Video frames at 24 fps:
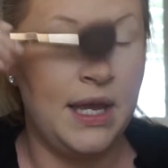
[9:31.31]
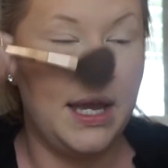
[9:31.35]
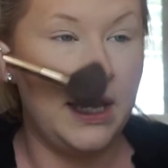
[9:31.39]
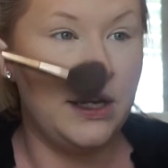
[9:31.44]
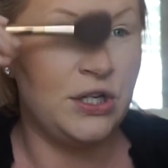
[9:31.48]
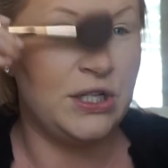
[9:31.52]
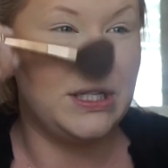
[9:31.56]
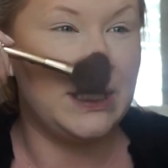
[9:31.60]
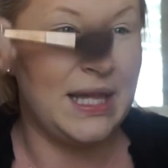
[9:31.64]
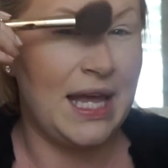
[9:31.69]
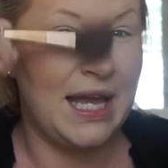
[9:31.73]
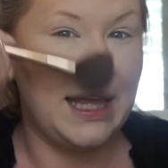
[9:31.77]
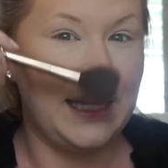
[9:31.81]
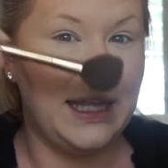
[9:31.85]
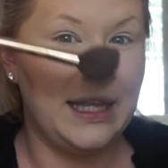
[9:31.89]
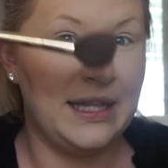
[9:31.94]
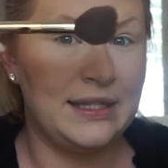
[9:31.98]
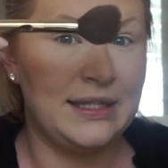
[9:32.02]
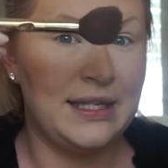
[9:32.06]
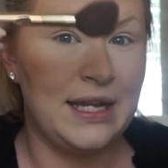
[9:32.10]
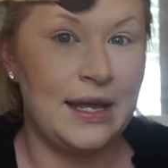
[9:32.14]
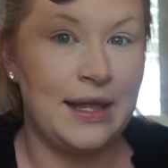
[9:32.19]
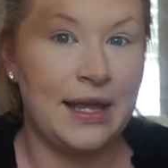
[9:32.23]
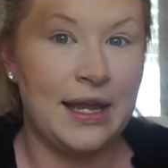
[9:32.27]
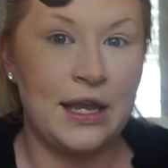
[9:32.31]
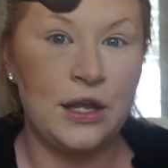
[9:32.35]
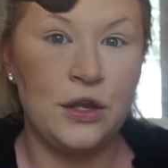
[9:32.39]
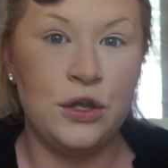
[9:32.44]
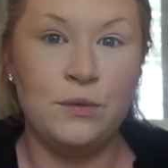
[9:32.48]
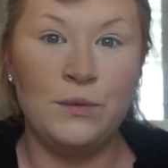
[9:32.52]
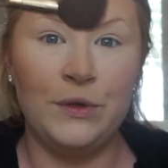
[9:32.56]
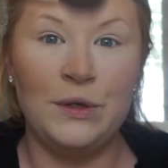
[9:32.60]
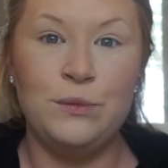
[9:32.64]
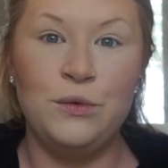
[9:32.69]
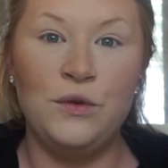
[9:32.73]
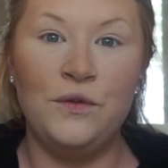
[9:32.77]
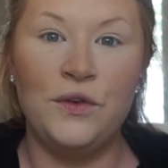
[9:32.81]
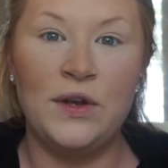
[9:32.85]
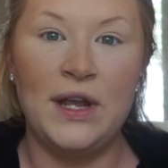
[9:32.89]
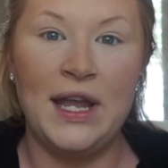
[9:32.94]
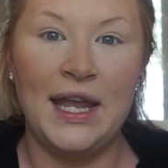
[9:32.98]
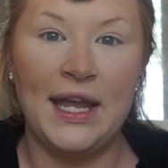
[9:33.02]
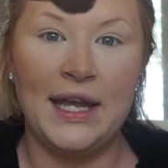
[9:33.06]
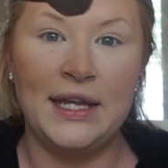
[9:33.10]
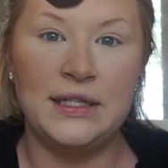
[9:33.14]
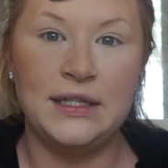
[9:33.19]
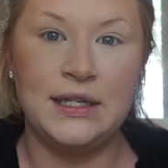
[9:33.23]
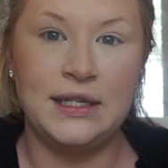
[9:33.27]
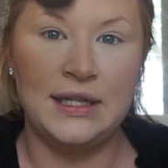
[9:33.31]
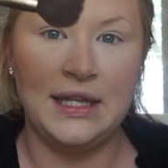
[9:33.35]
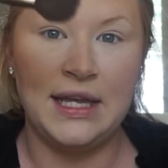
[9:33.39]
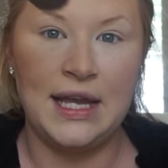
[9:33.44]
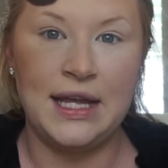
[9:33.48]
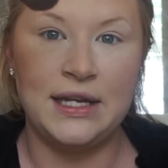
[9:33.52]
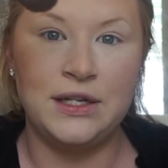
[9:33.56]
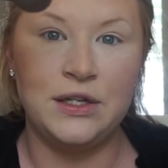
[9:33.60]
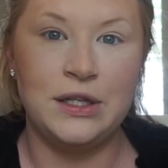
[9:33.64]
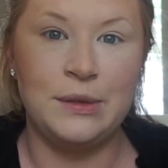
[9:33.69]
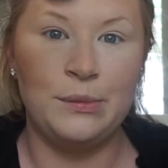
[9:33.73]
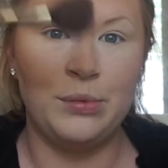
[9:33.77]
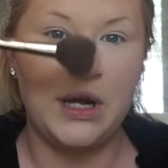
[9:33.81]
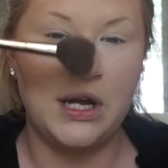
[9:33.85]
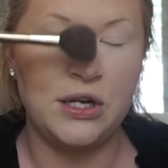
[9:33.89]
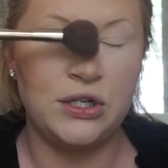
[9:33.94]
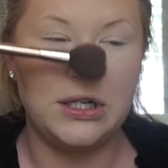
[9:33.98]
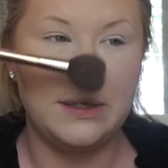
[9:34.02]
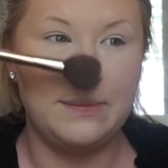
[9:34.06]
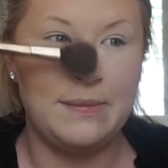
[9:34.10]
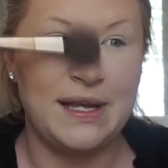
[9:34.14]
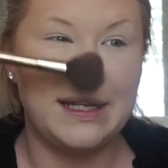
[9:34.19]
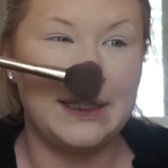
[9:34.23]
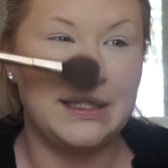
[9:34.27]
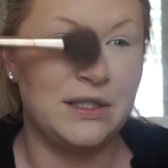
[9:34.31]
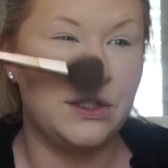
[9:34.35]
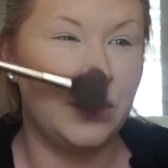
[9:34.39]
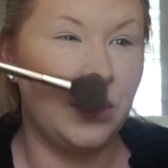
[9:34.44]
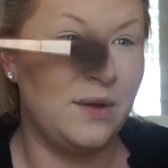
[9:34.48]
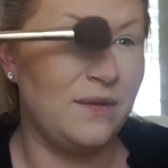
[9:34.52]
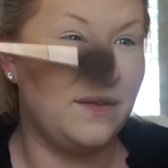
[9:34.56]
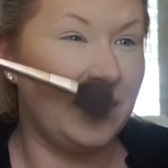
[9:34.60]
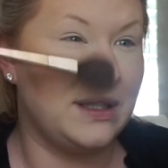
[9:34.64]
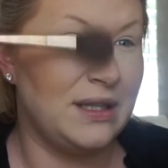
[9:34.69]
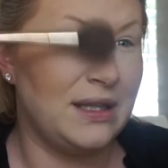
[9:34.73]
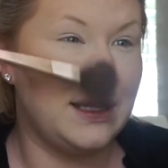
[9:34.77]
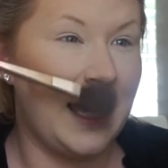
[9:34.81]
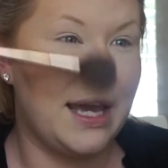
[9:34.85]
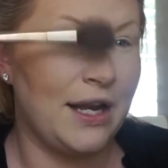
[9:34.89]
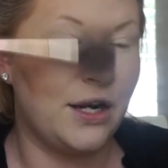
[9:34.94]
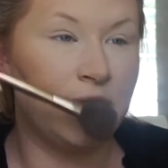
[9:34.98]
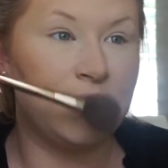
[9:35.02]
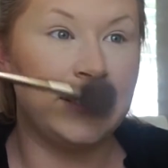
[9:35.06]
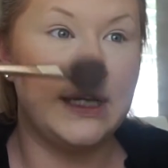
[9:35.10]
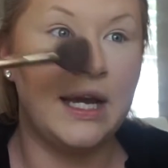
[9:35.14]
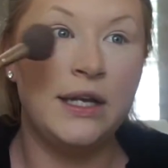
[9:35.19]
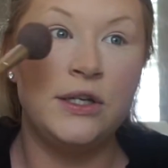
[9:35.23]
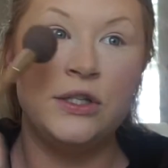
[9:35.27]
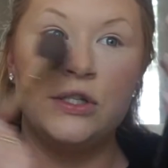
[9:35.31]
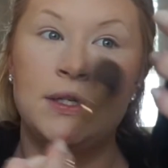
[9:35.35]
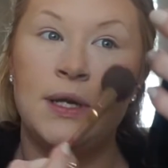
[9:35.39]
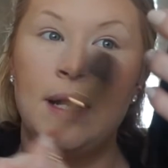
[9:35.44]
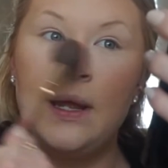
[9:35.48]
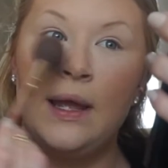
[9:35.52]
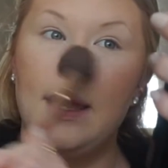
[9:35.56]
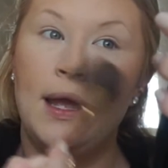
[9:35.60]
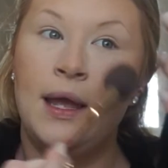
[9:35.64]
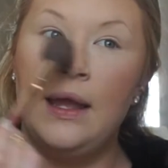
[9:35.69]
and just lightly, let's see how, like when you move your hand at the end of the brush, it makes it so you have a lighter touch.